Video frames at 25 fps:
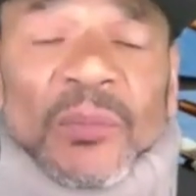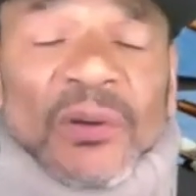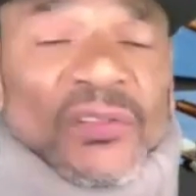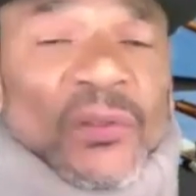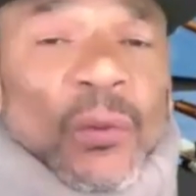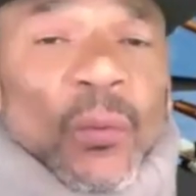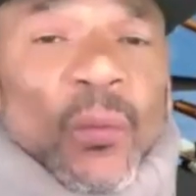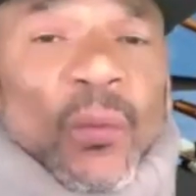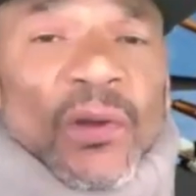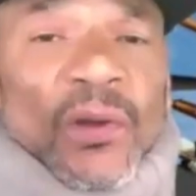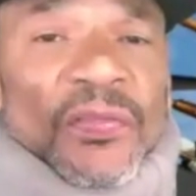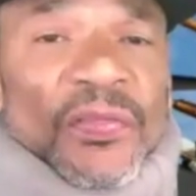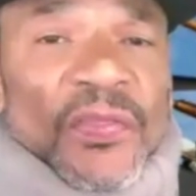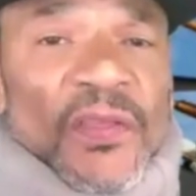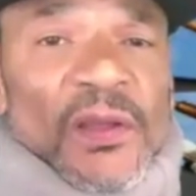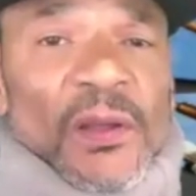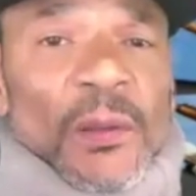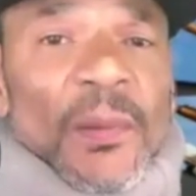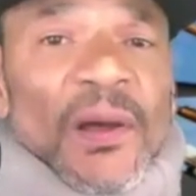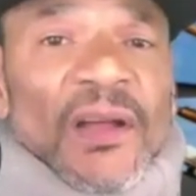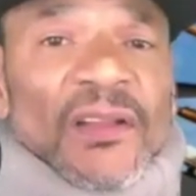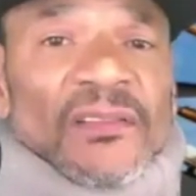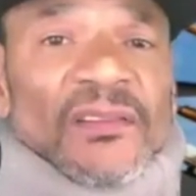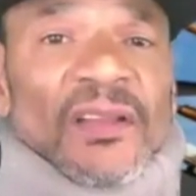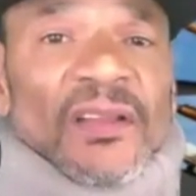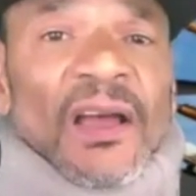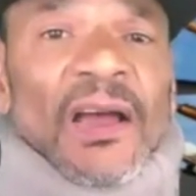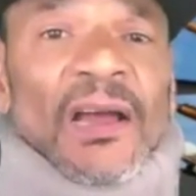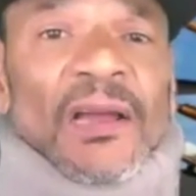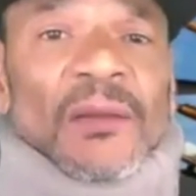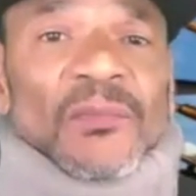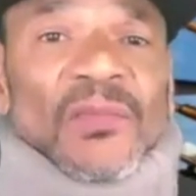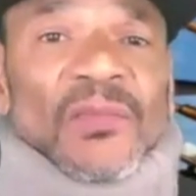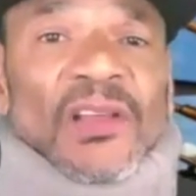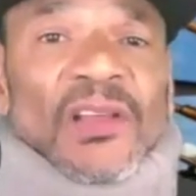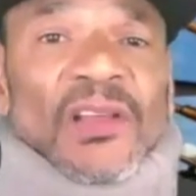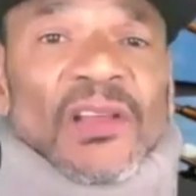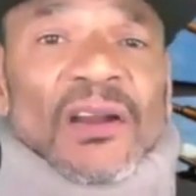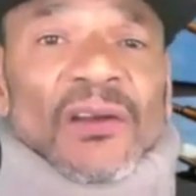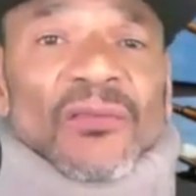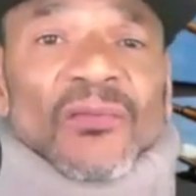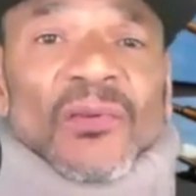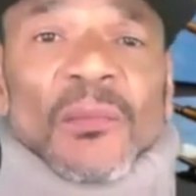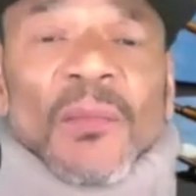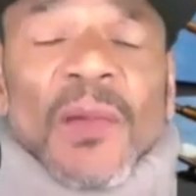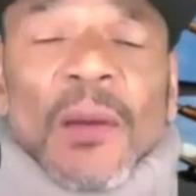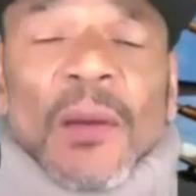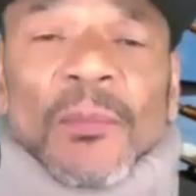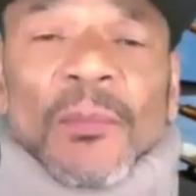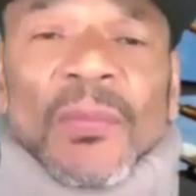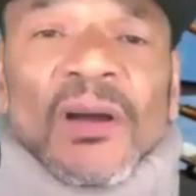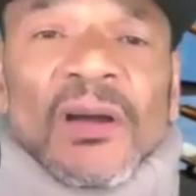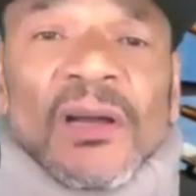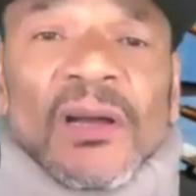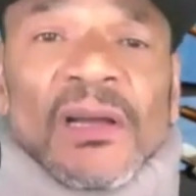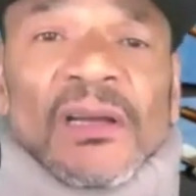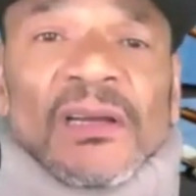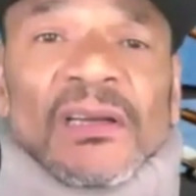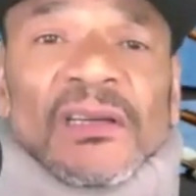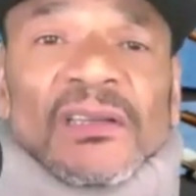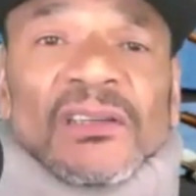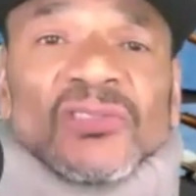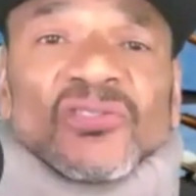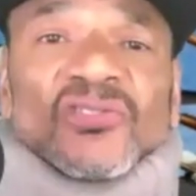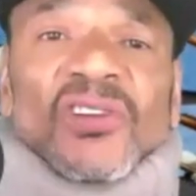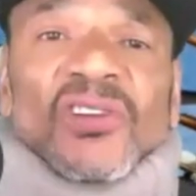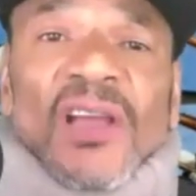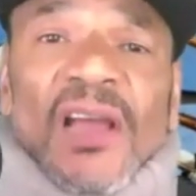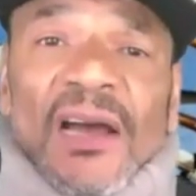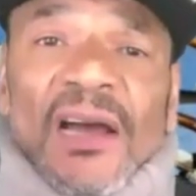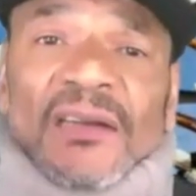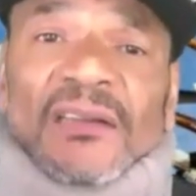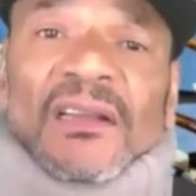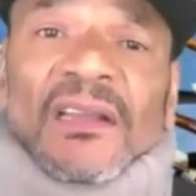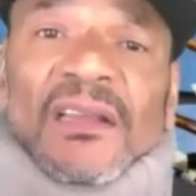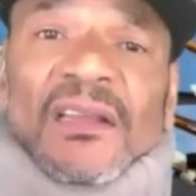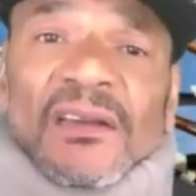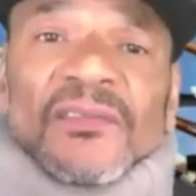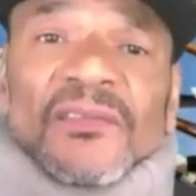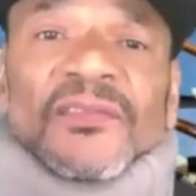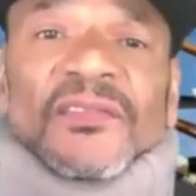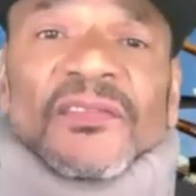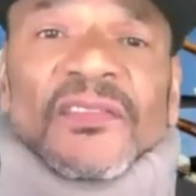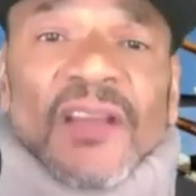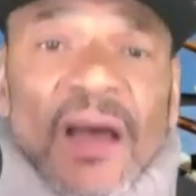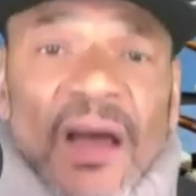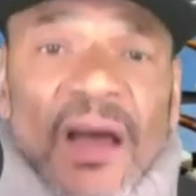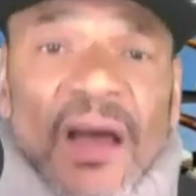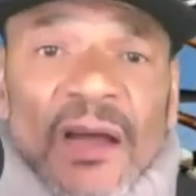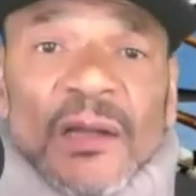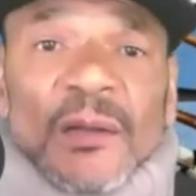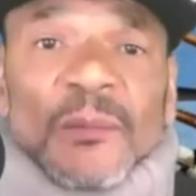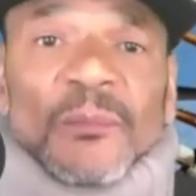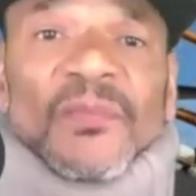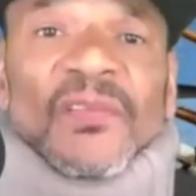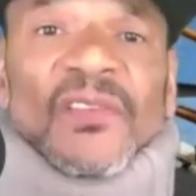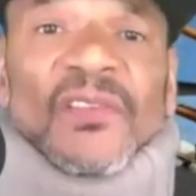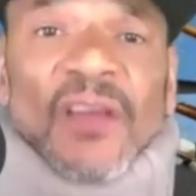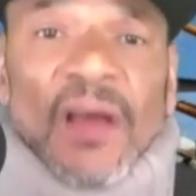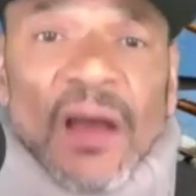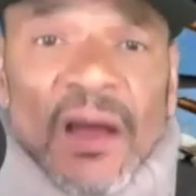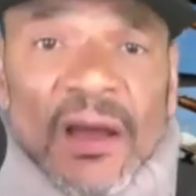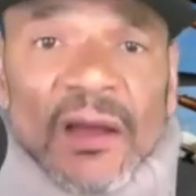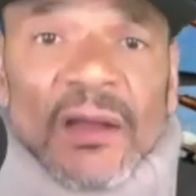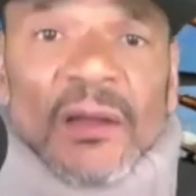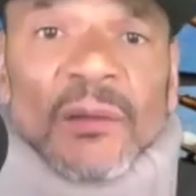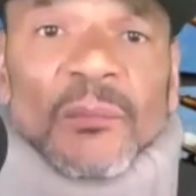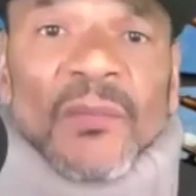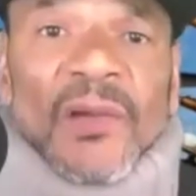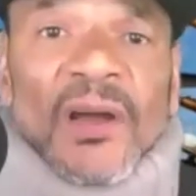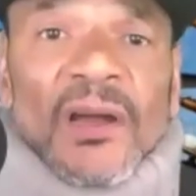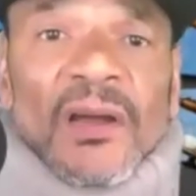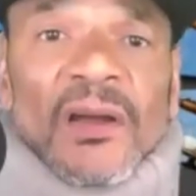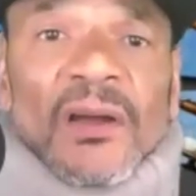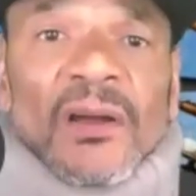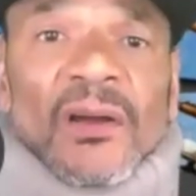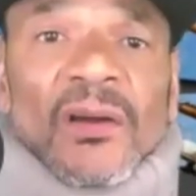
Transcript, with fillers: But the one thing about time you got to remember is you got to give time time.